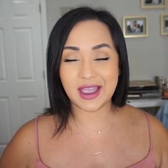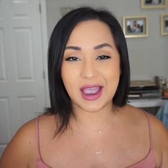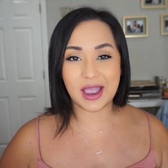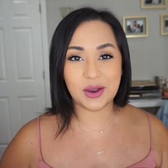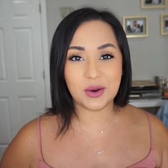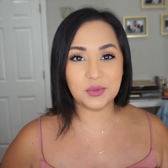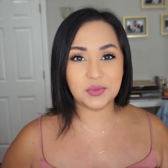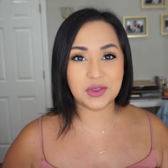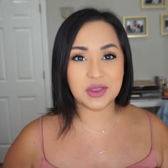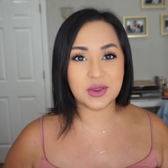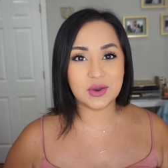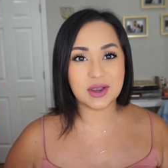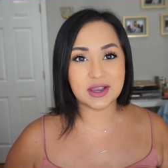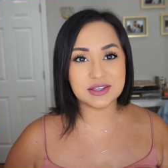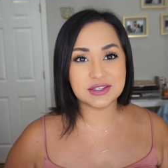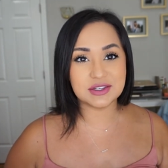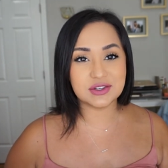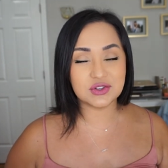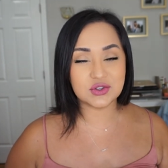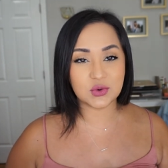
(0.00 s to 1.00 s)
I hope that you
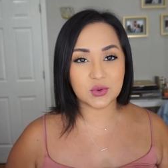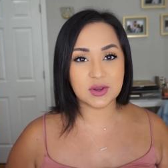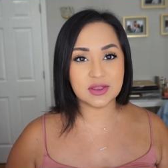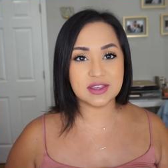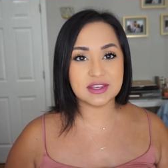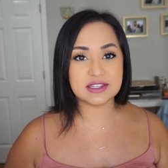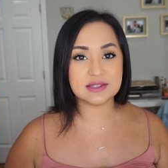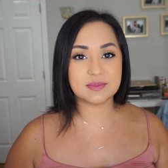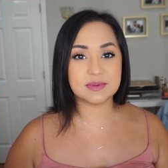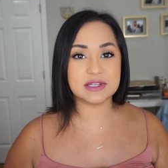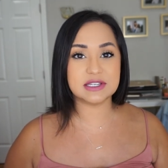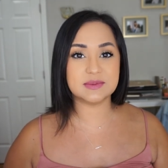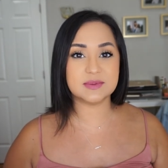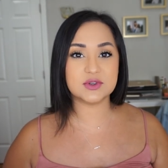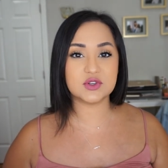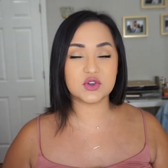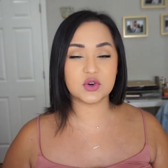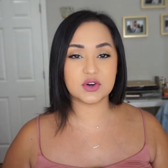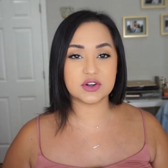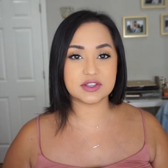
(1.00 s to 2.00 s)
guys enjoyed this. Please be
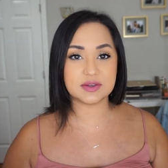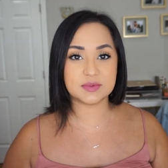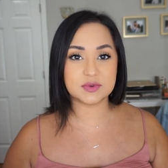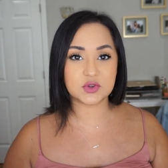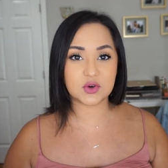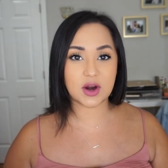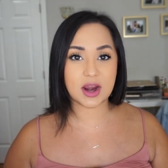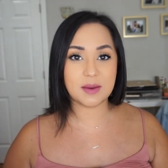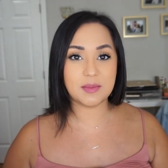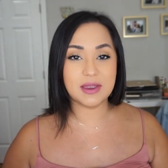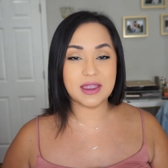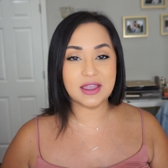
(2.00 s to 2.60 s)
sure to subscribe,